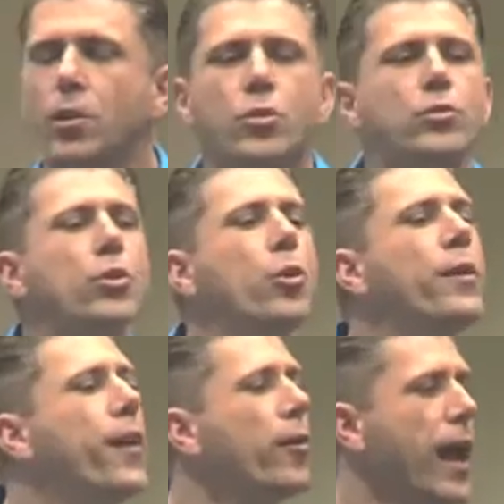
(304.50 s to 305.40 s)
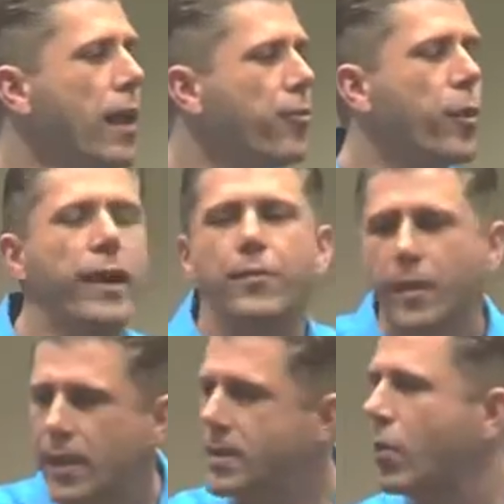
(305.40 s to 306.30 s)
to do with our health whatever
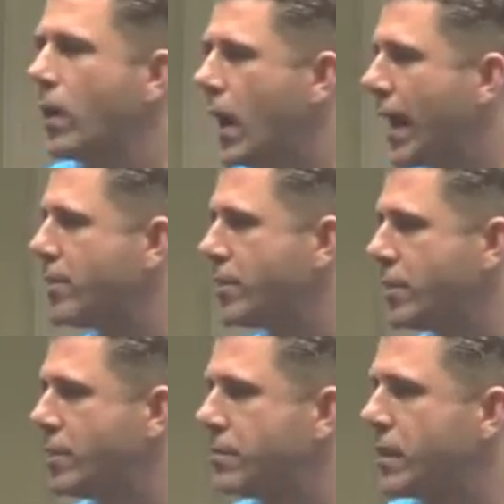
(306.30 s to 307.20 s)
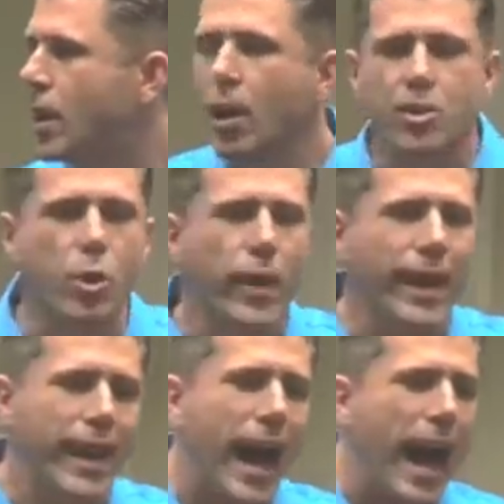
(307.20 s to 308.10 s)
it is that we like to do. So we
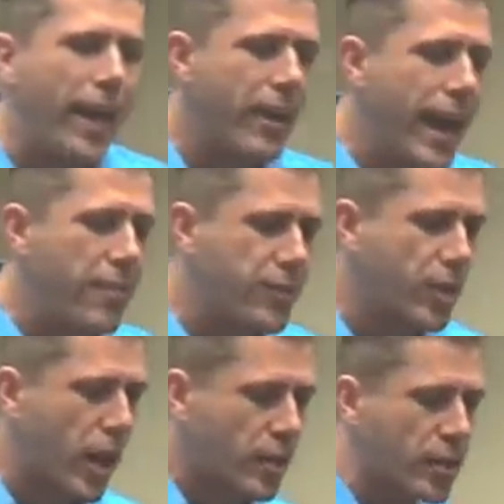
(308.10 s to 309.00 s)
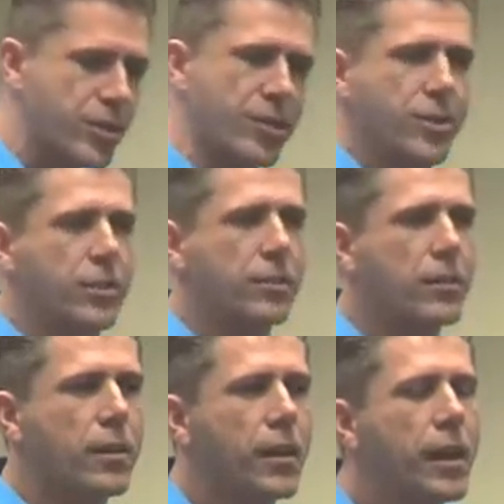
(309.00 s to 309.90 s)
can either have doctors,
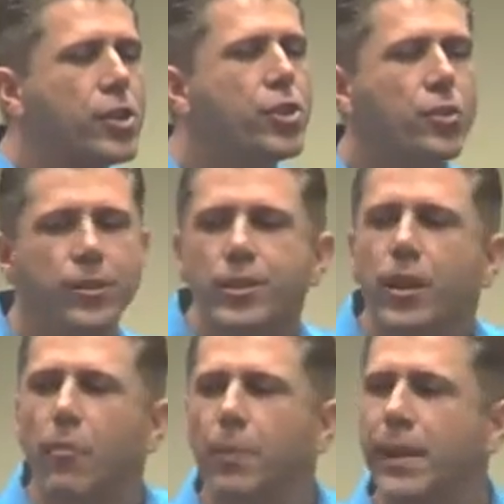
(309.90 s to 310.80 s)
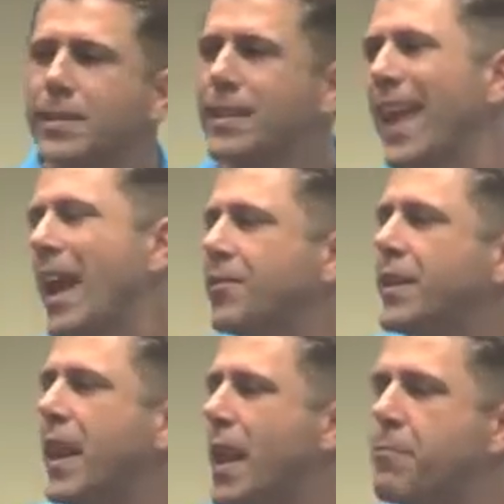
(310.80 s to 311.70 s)
insurance companies, the
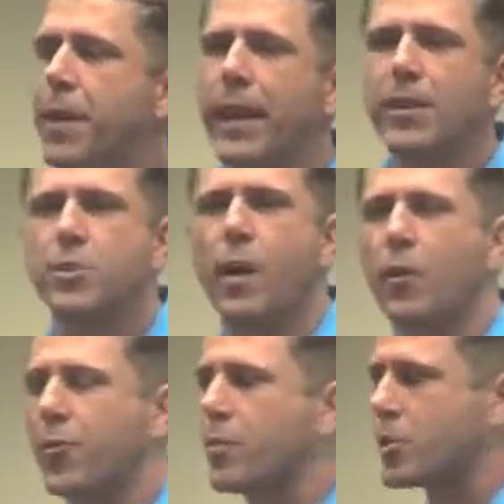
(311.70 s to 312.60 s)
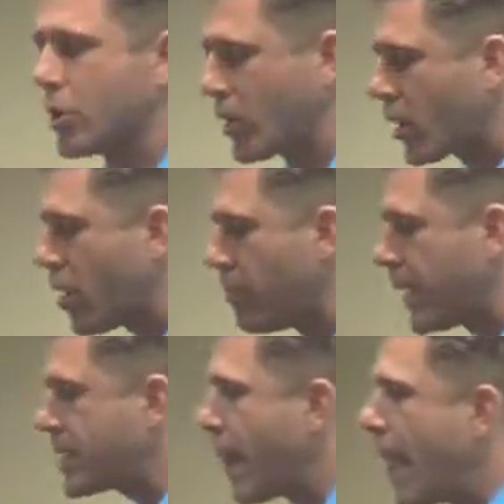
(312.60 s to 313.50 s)
FDA, big and small pharmaceutical
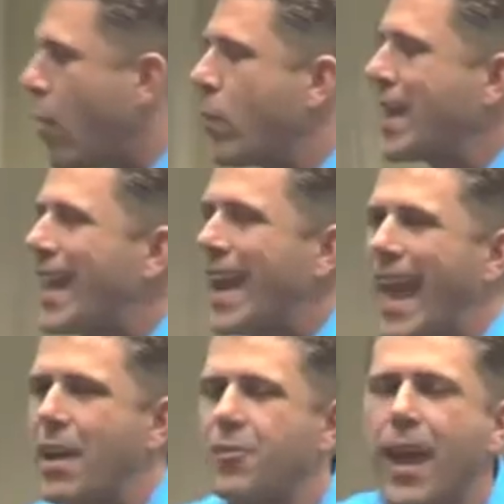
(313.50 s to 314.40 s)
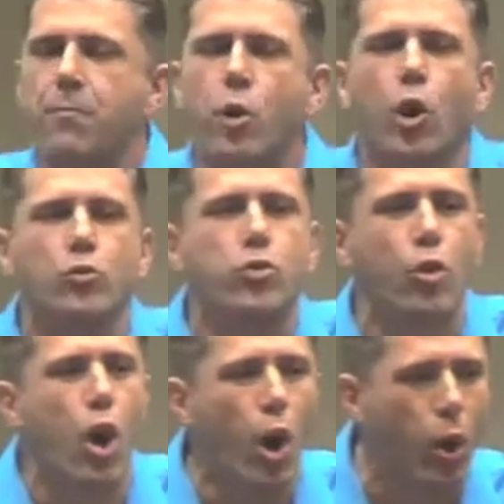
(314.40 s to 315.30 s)
companies, we can have them
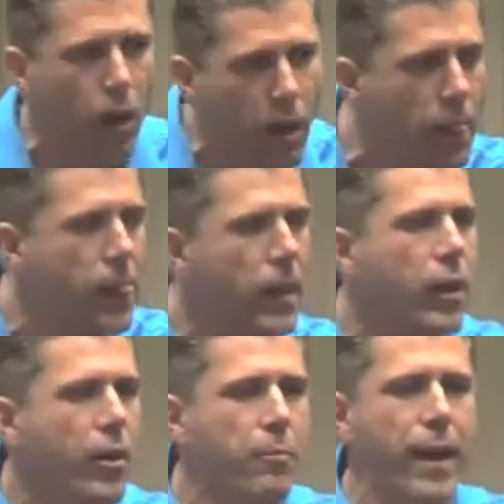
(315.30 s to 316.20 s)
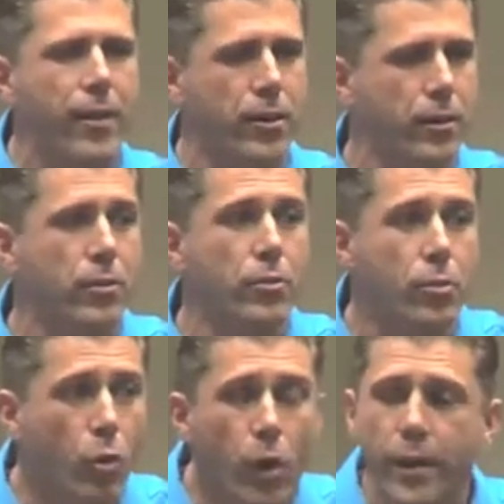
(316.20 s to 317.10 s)
control, or better,
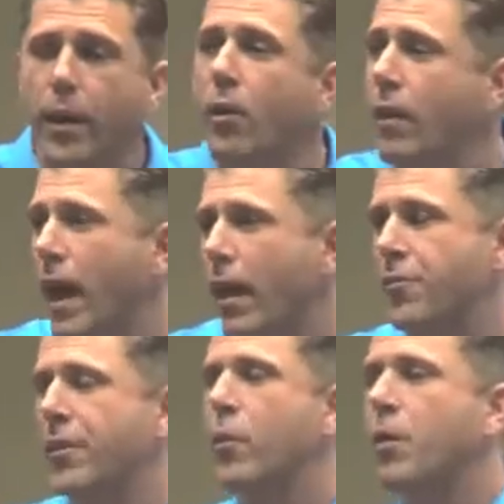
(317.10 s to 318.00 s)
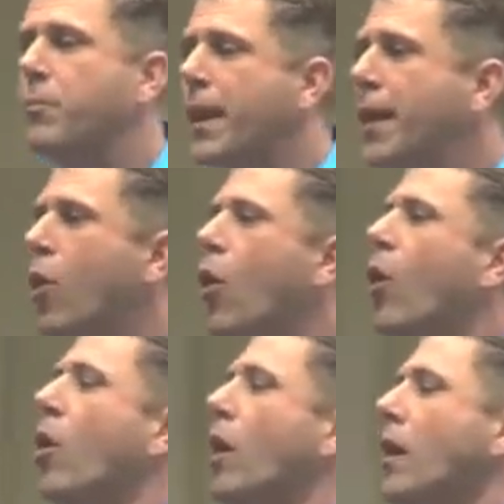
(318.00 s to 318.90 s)
ruin our health and well being,
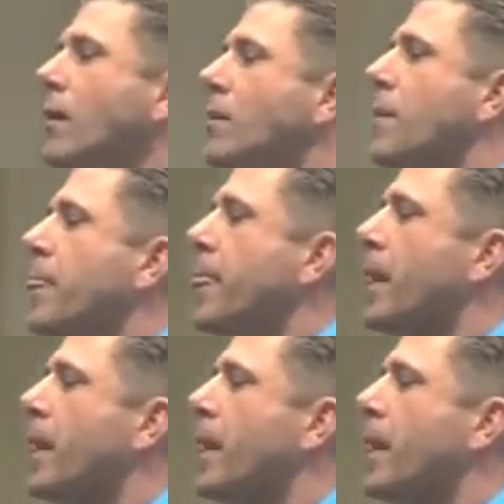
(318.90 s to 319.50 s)
or